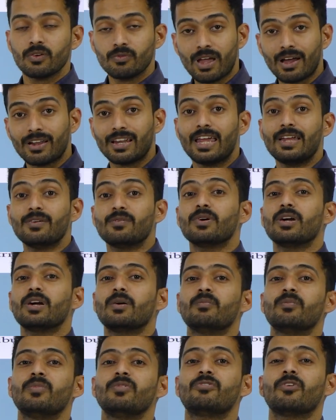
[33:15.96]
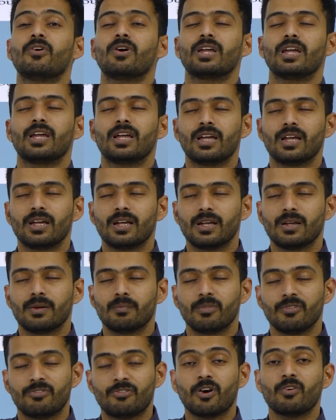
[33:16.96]
We are before we
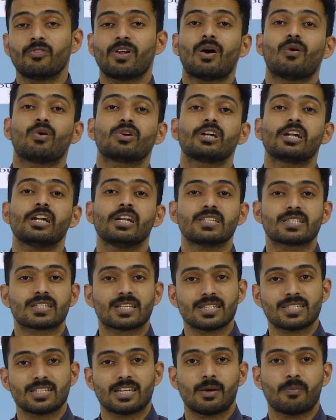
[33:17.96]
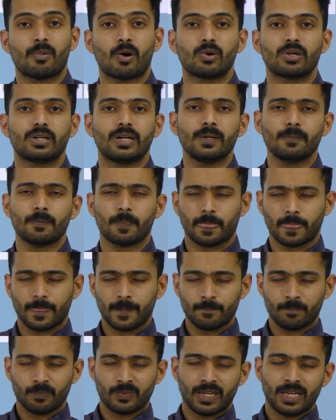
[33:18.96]
have already discussed about
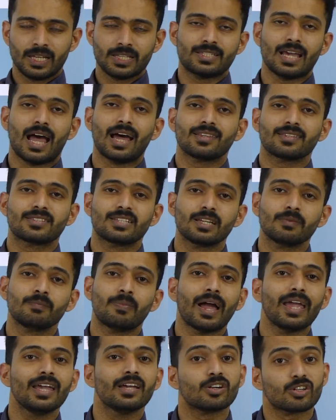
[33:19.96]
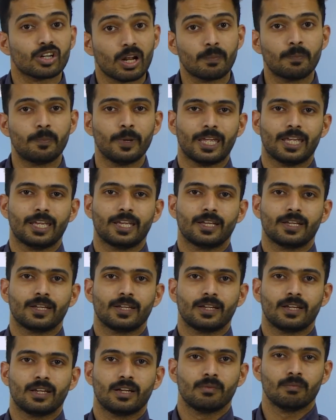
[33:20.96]
charging by
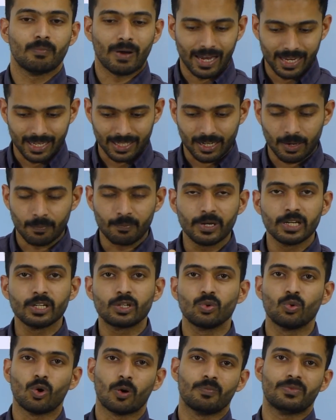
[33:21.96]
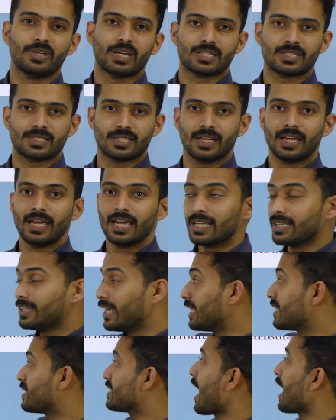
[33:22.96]
rubbing two objects.
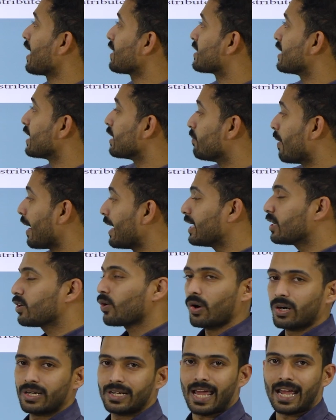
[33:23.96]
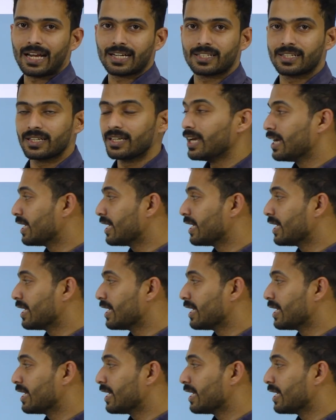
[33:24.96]
Then charging by contact.